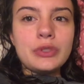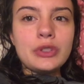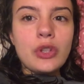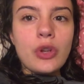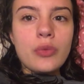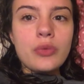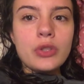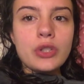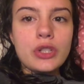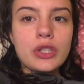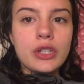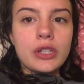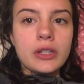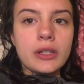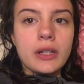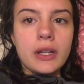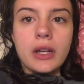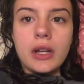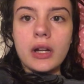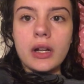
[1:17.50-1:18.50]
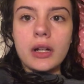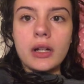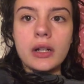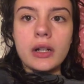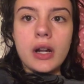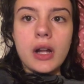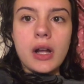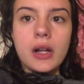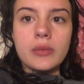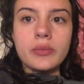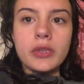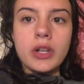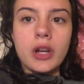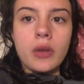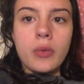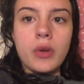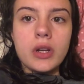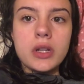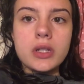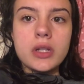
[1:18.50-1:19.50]
So I'm just chilling here, and I
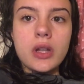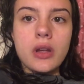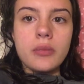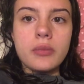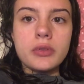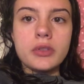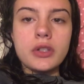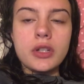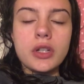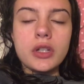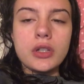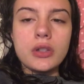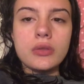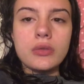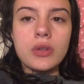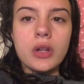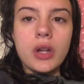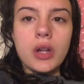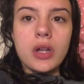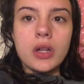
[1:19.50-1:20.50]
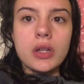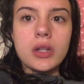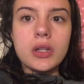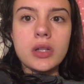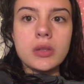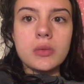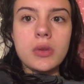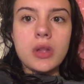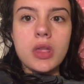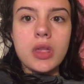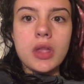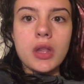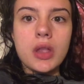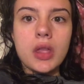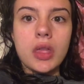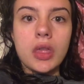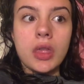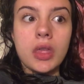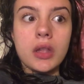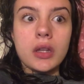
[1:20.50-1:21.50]
wanted to update you guys with
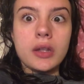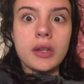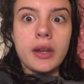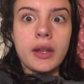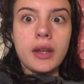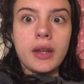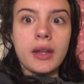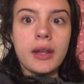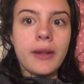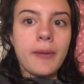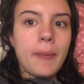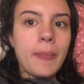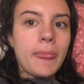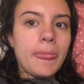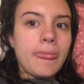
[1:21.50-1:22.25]
the day,